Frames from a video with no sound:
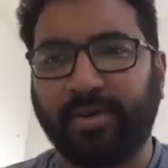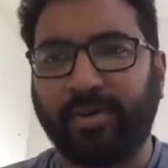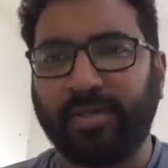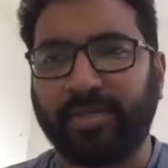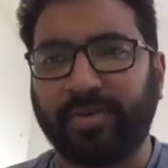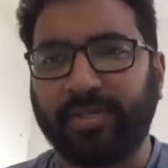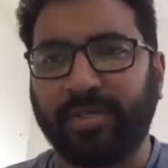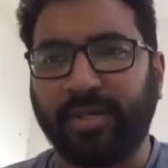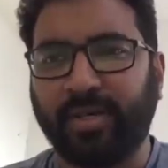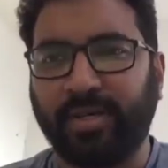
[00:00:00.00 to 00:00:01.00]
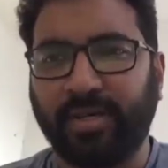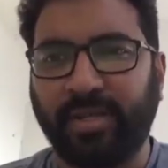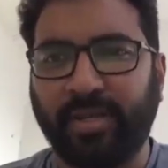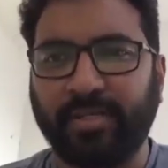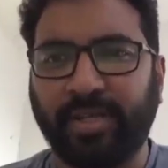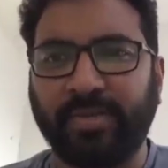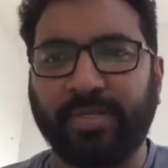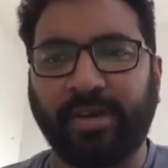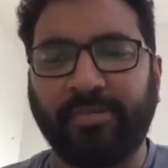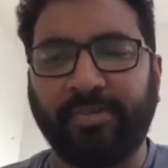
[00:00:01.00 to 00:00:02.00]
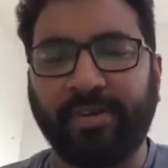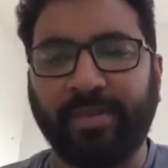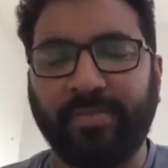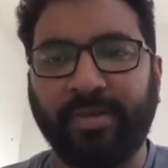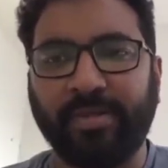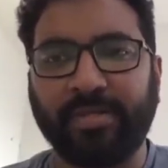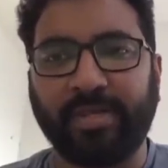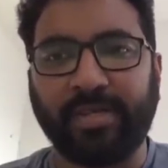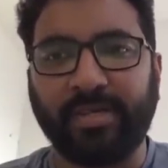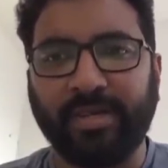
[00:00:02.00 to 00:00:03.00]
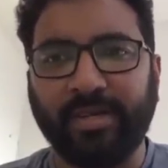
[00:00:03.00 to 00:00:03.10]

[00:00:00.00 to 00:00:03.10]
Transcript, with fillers: situation. Uh, there is admin staff available in the center.